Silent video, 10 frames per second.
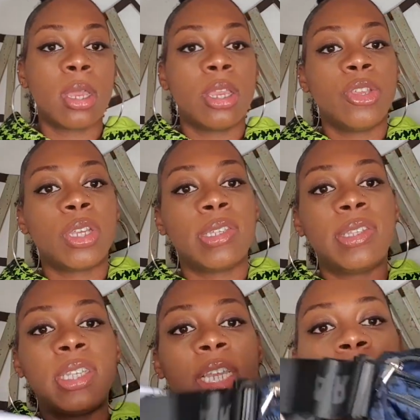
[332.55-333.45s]
You can
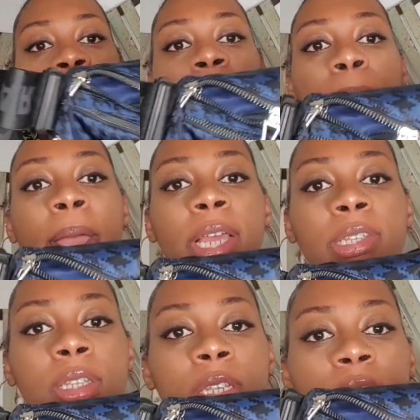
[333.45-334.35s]
see that in
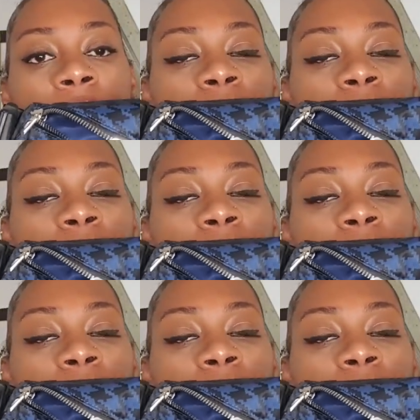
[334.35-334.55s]
comparison to this